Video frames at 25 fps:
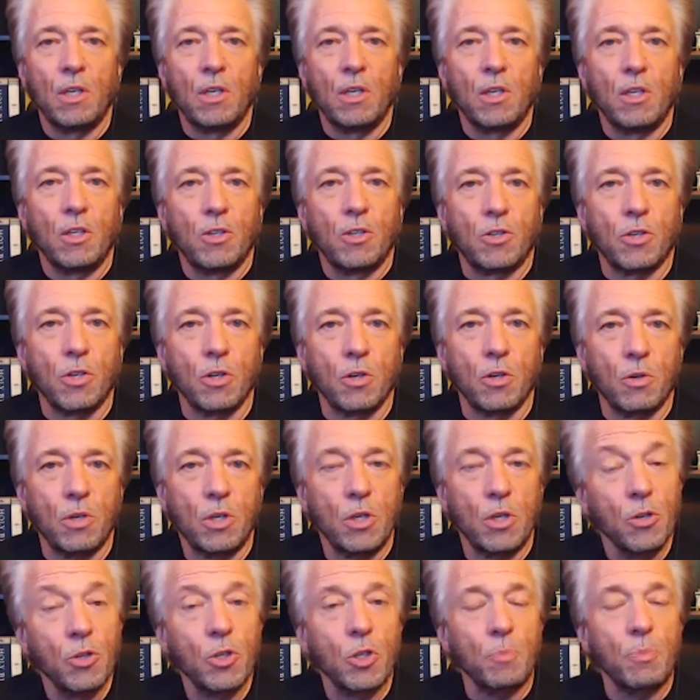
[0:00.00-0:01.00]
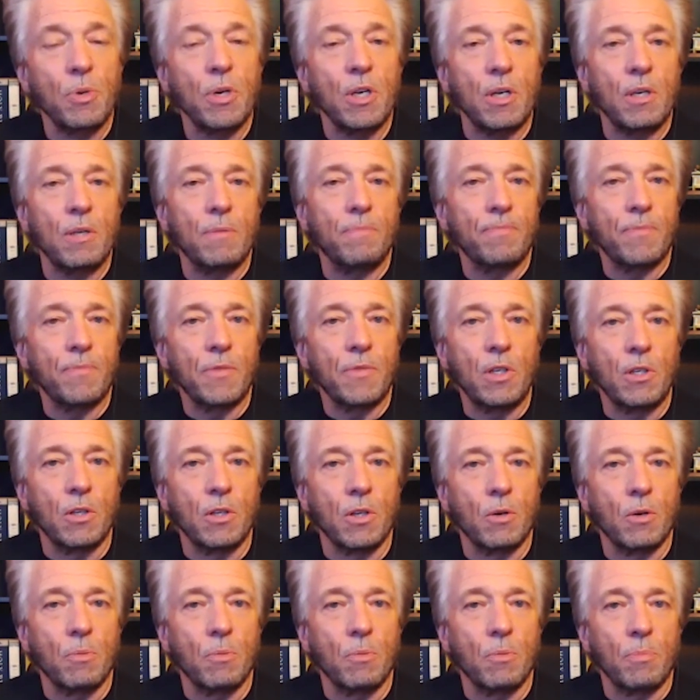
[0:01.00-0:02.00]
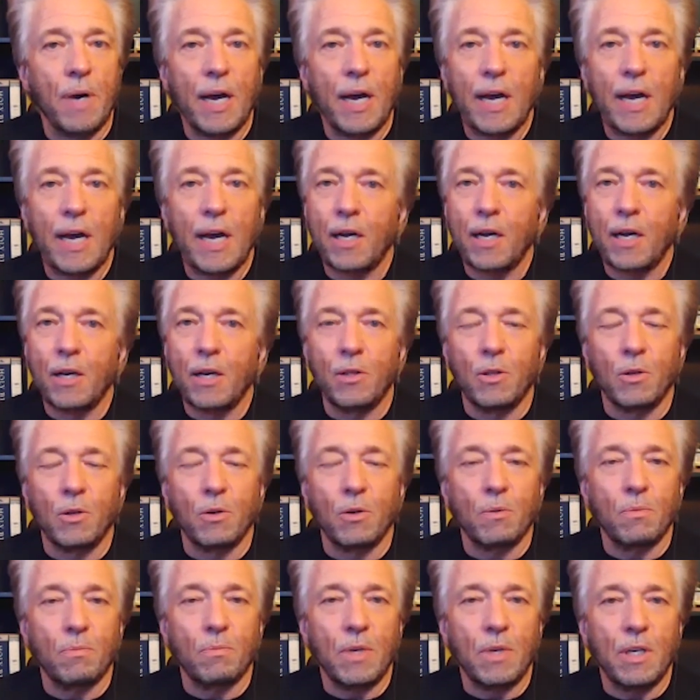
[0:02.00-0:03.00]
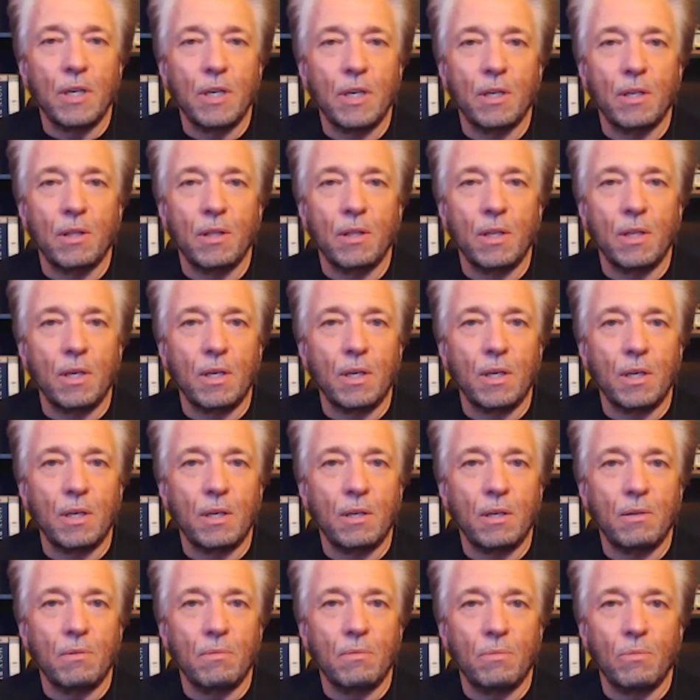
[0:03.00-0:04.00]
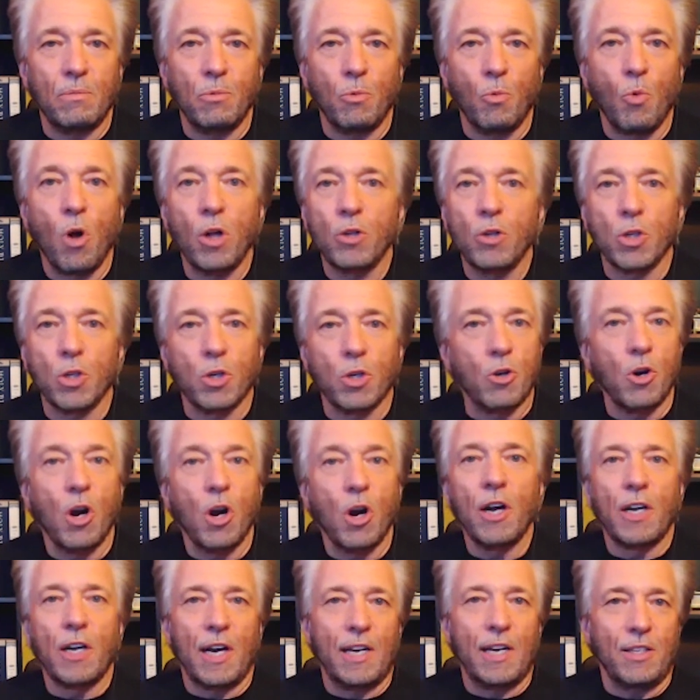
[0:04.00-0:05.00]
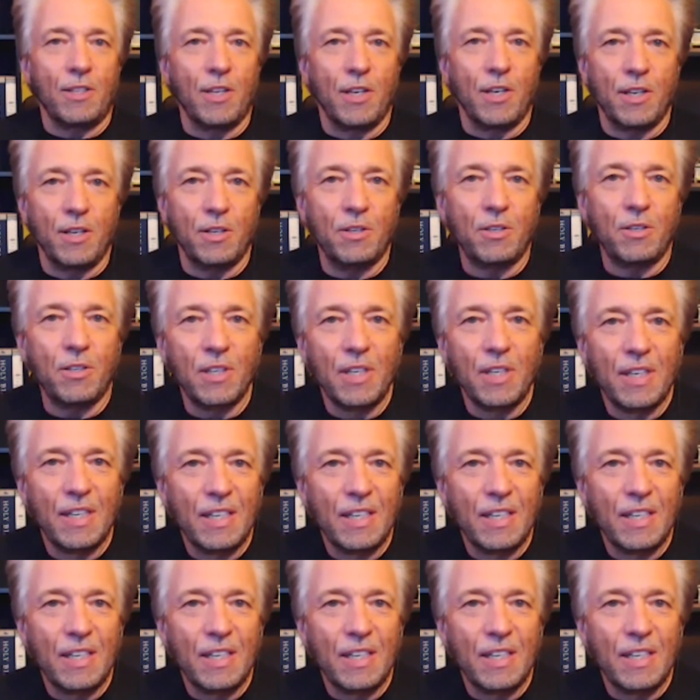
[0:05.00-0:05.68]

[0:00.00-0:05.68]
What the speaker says: So it used to be, back in the Walter Cronkite days,